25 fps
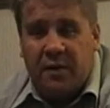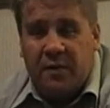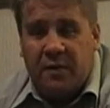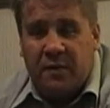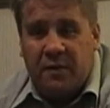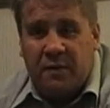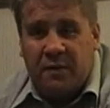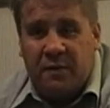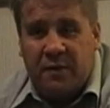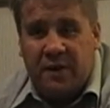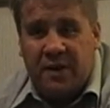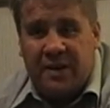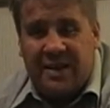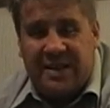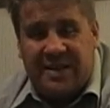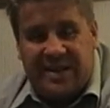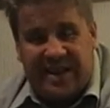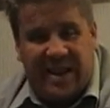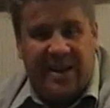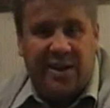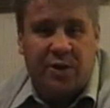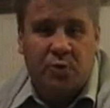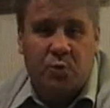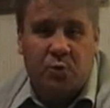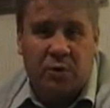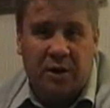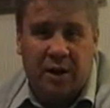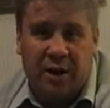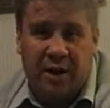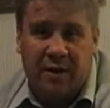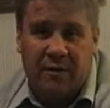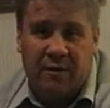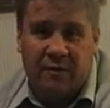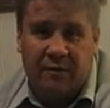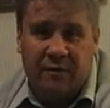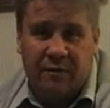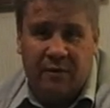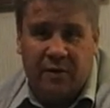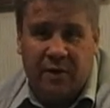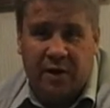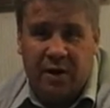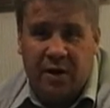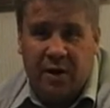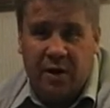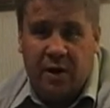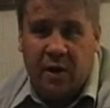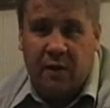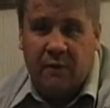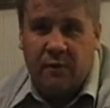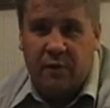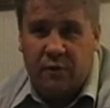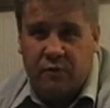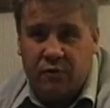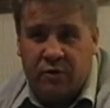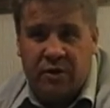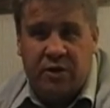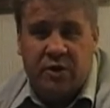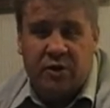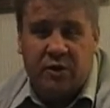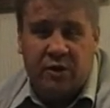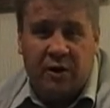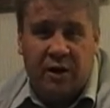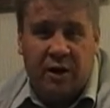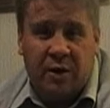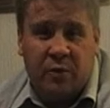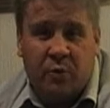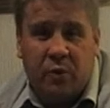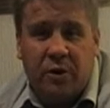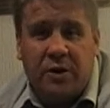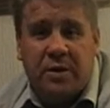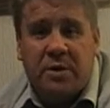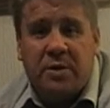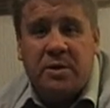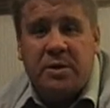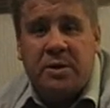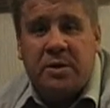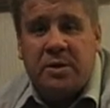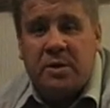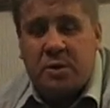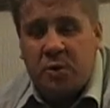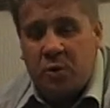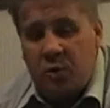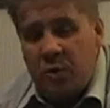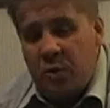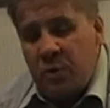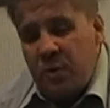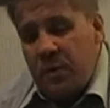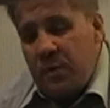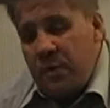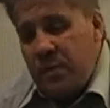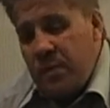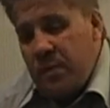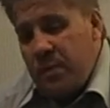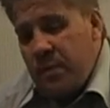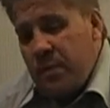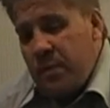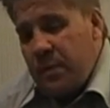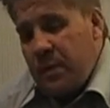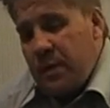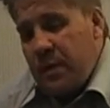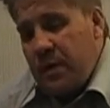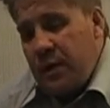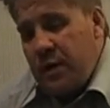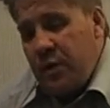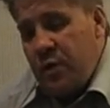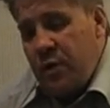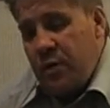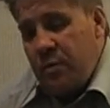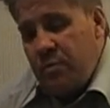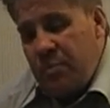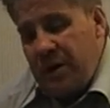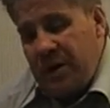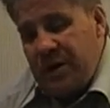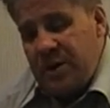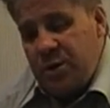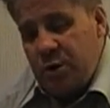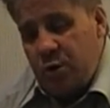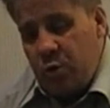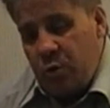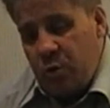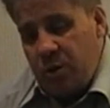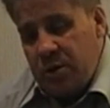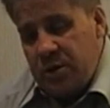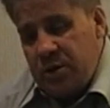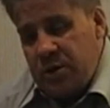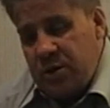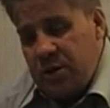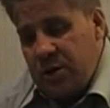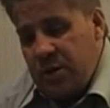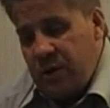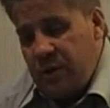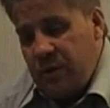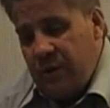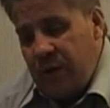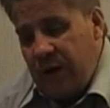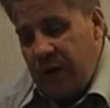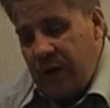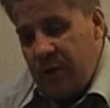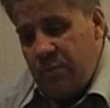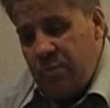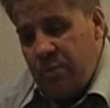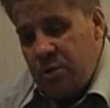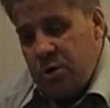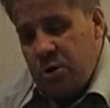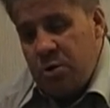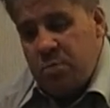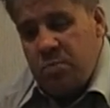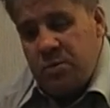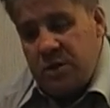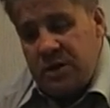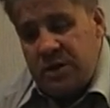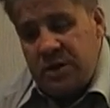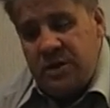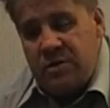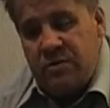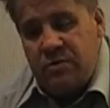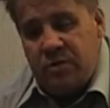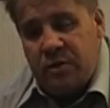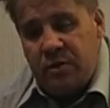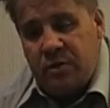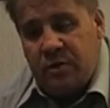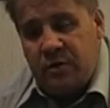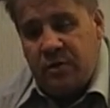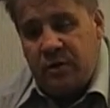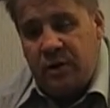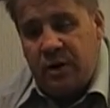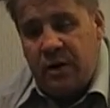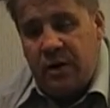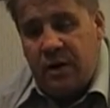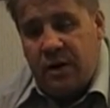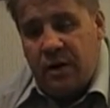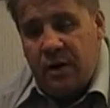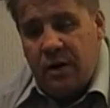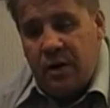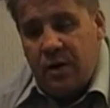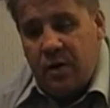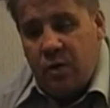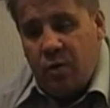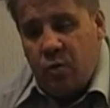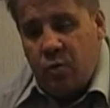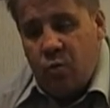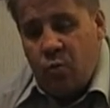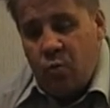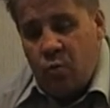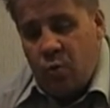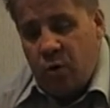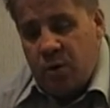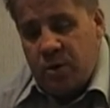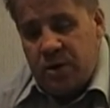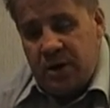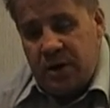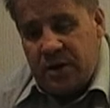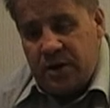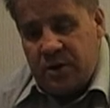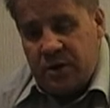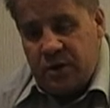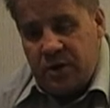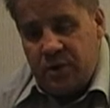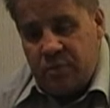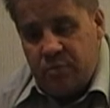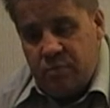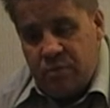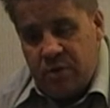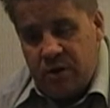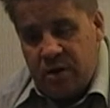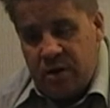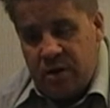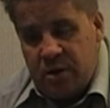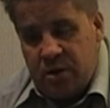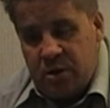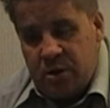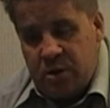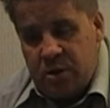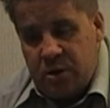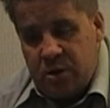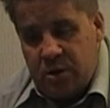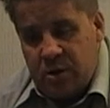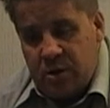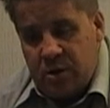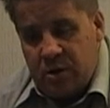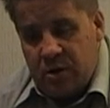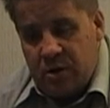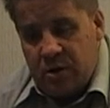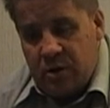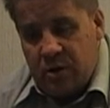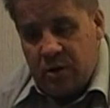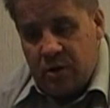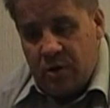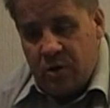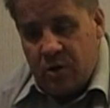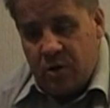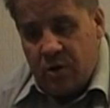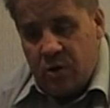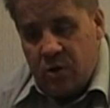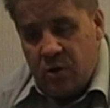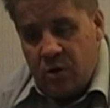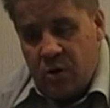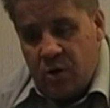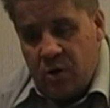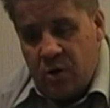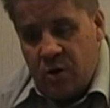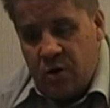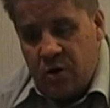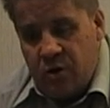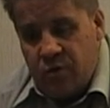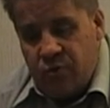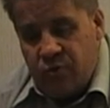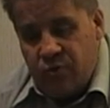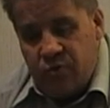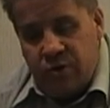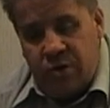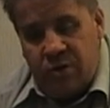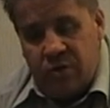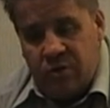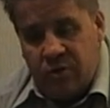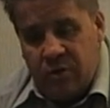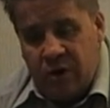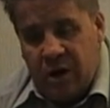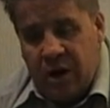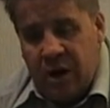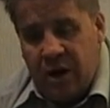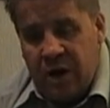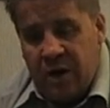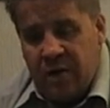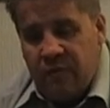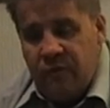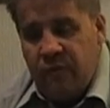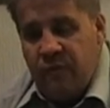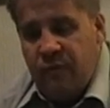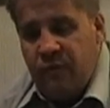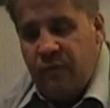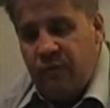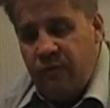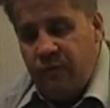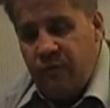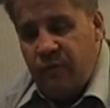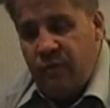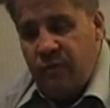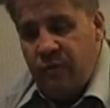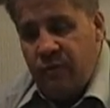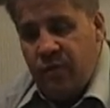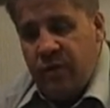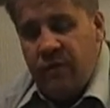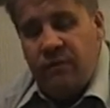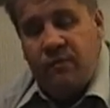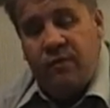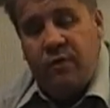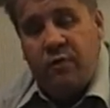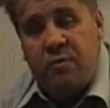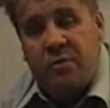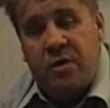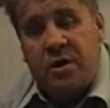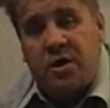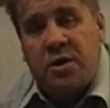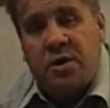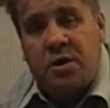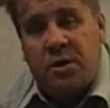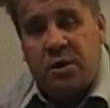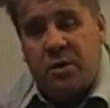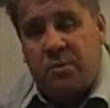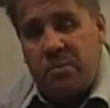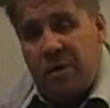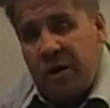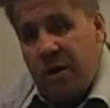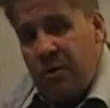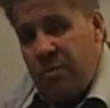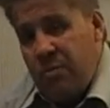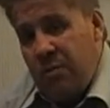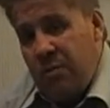that a text would have of original eyewitnesses. So, you know, it begs the question of how much material was actually based on real life information about